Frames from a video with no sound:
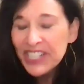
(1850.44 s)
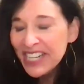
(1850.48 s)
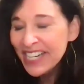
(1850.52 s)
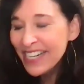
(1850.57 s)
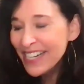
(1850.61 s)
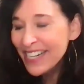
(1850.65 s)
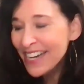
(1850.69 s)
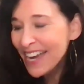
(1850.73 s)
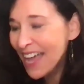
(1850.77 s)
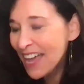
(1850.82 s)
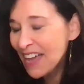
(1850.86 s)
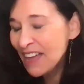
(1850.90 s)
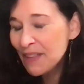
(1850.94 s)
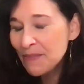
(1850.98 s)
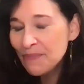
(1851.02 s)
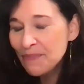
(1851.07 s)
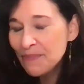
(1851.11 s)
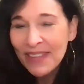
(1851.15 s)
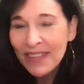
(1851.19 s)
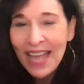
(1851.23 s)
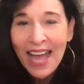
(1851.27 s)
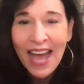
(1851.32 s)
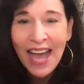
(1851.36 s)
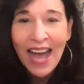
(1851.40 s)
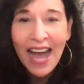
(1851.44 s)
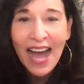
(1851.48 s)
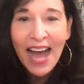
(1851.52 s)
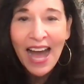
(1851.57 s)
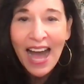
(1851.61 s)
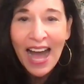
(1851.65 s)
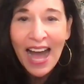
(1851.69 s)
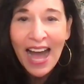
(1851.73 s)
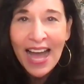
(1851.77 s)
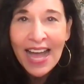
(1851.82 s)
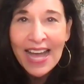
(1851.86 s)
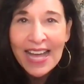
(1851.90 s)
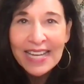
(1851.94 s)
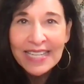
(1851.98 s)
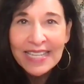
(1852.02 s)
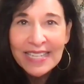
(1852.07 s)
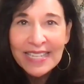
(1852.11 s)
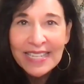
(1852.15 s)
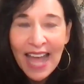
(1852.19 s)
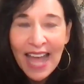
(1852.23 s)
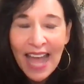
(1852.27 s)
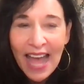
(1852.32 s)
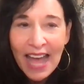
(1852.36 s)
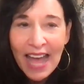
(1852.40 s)
Sure.
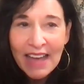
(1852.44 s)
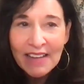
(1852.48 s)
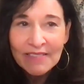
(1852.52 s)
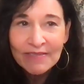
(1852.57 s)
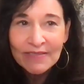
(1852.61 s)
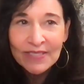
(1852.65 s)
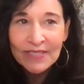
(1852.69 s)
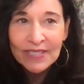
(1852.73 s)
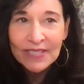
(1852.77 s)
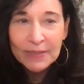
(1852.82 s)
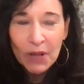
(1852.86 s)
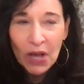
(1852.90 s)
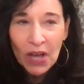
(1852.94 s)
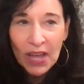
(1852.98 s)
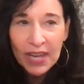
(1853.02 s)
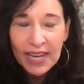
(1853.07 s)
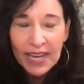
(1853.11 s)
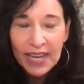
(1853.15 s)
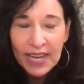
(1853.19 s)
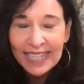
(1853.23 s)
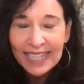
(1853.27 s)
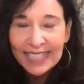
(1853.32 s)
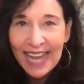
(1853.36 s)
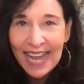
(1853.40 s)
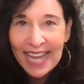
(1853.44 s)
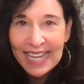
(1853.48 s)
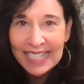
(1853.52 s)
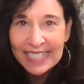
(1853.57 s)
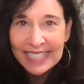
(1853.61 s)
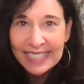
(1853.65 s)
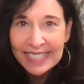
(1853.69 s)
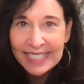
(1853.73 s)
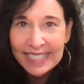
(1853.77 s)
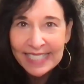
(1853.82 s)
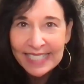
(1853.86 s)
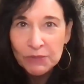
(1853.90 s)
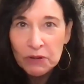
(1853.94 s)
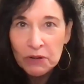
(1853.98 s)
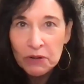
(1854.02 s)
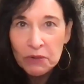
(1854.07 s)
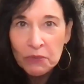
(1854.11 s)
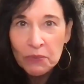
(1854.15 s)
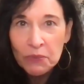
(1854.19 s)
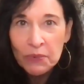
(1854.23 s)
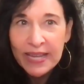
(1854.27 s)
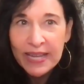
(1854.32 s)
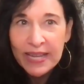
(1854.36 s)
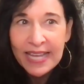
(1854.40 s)
I have some online classes
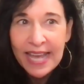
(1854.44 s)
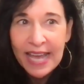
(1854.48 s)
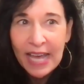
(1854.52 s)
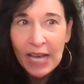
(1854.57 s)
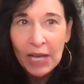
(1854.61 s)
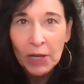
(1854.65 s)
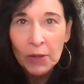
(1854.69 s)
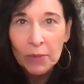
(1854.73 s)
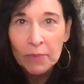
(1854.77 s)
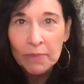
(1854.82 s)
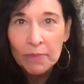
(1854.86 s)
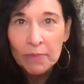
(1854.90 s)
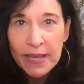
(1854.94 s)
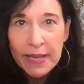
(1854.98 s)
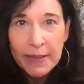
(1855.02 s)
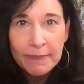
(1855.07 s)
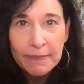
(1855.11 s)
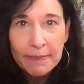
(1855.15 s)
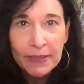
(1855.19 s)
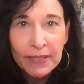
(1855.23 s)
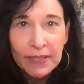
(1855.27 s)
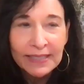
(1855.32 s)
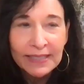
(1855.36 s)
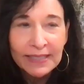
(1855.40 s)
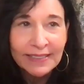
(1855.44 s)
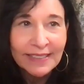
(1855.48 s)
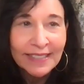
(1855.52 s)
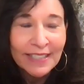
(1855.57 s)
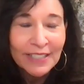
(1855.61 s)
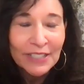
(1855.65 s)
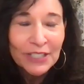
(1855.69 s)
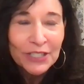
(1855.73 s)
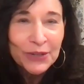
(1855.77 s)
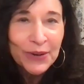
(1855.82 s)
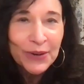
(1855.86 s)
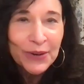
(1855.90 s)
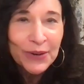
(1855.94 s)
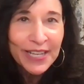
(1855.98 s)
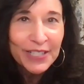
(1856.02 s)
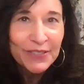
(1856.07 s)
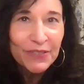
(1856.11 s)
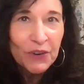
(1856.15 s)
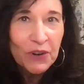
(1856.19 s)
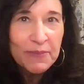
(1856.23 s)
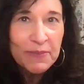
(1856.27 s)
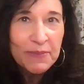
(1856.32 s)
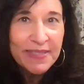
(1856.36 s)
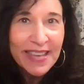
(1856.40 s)
where we help people
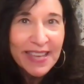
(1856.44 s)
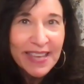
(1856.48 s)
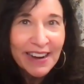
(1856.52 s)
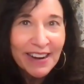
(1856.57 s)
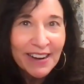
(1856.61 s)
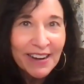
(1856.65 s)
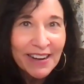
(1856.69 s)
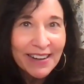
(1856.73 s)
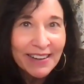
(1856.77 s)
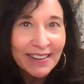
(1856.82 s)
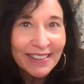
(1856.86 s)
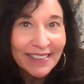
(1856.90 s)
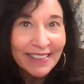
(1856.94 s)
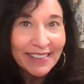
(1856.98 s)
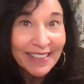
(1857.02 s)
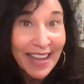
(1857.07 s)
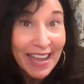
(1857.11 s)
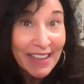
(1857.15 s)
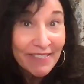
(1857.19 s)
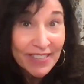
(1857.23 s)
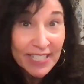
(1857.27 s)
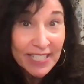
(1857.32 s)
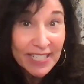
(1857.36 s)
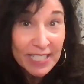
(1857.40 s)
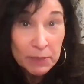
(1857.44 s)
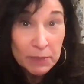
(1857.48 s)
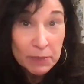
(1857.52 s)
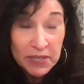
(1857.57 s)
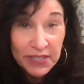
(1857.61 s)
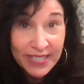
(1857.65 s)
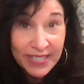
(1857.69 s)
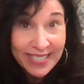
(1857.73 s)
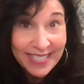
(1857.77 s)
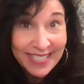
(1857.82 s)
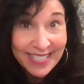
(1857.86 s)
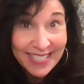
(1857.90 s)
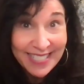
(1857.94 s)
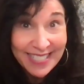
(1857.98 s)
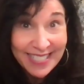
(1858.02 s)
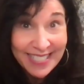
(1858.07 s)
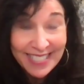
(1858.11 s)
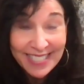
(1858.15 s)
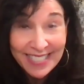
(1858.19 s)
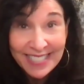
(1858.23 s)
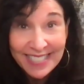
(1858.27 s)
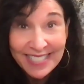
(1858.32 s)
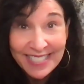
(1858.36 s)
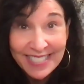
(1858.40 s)
transform their life
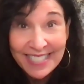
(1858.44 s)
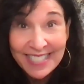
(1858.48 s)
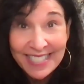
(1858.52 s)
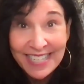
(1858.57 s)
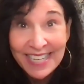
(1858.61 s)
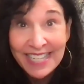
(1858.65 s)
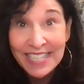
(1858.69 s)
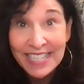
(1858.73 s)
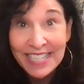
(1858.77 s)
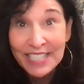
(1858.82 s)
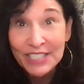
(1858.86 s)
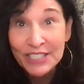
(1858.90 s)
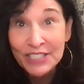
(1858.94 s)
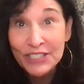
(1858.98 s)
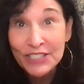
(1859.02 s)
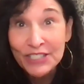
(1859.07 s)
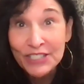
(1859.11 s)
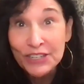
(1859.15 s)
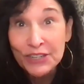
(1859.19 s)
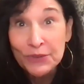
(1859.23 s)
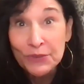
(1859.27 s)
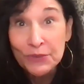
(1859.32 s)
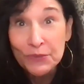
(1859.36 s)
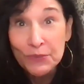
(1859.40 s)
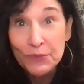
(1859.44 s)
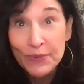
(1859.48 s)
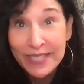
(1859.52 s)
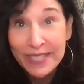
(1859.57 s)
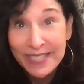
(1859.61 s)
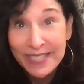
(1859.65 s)
experiences into